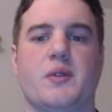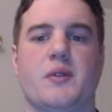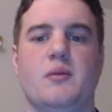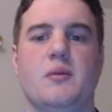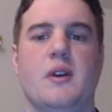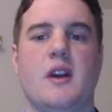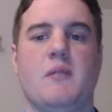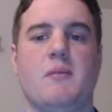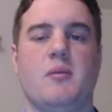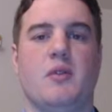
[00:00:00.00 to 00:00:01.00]
room,
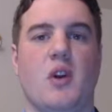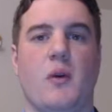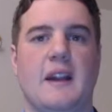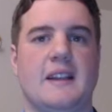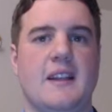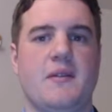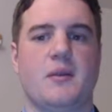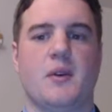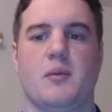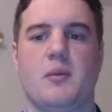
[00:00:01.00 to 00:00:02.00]
and people know when I leave a
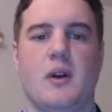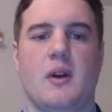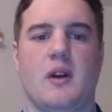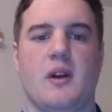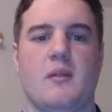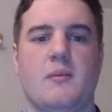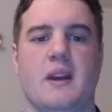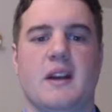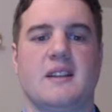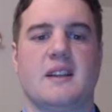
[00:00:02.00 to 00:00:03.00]
room,
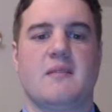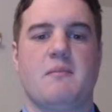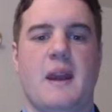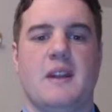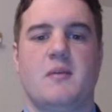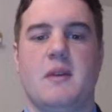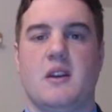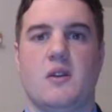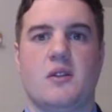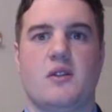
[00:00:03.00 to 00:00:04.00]
because I demand to be
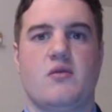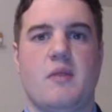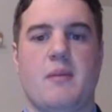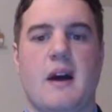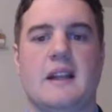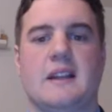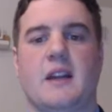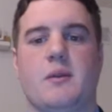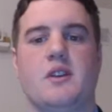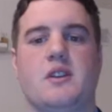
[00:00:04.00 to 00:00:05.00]
noticed through my body
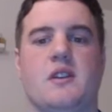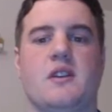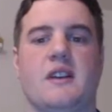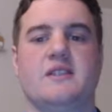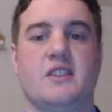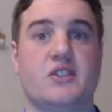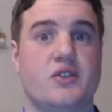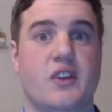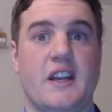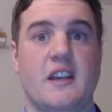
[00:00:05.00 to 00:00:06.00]
language. I sit
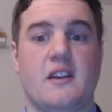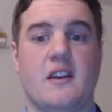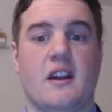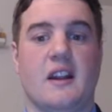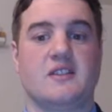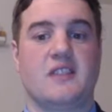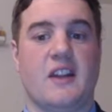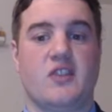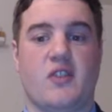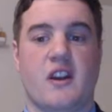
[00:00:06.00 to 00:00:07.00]
straight and I
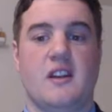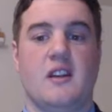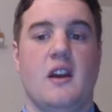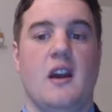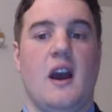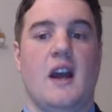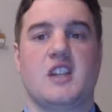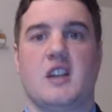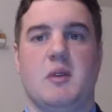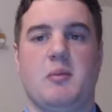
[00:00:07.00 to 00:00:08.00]
stand straight. I
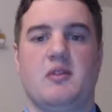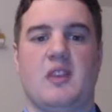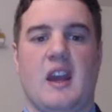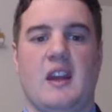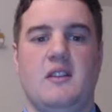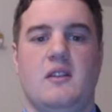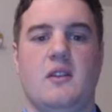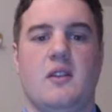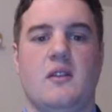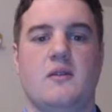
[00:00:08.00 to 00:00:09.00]
shake people's hands
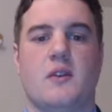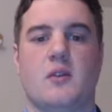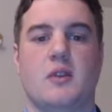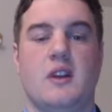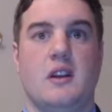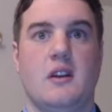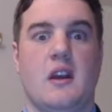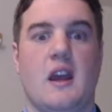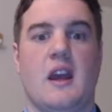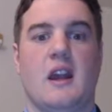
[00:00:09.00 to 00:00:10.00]
firmly
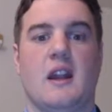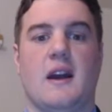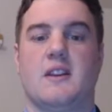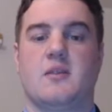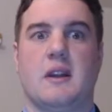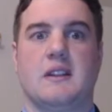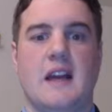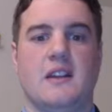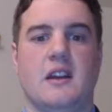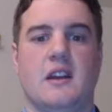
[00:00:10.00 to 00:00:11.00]
and I speak
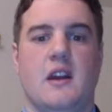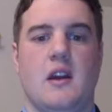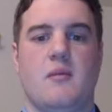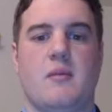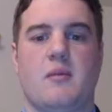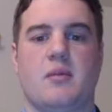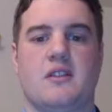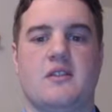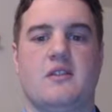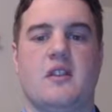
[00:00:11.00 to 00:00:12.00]
loudly. My
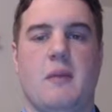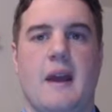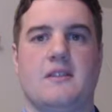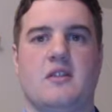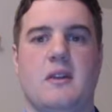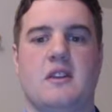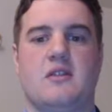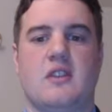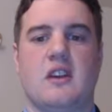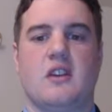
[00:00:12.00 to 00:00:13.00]
presence demands to be
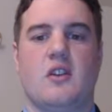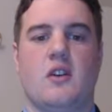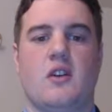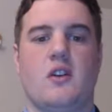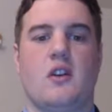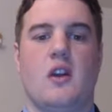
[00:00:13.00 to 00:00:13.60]
seen and heard.